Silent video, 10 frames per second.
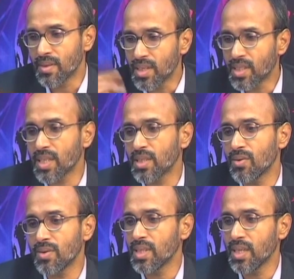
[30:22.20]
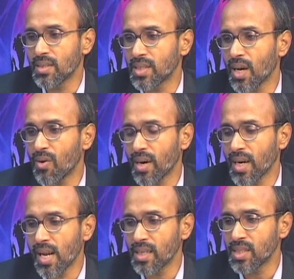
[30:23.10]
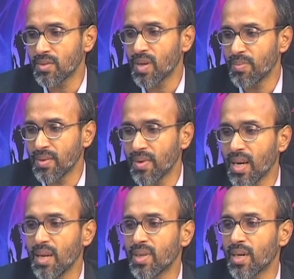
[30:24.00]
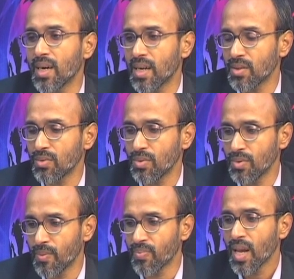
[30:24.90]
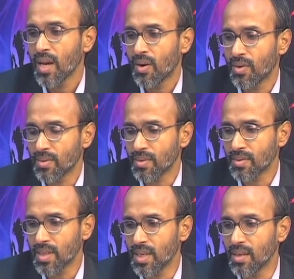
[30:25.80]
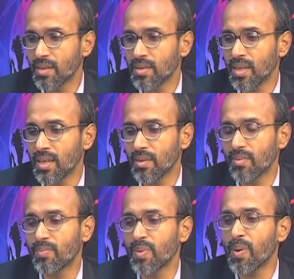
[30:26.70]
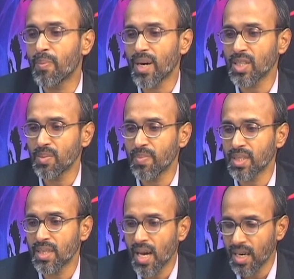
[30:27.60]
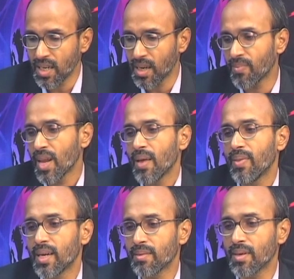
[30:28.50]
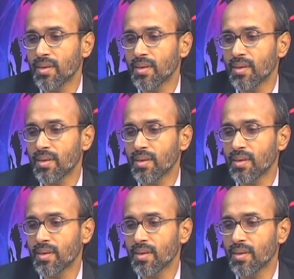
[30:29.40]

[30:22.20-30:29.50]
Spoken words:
discussion on the stakeholder analysis will be very limited to the people participation and their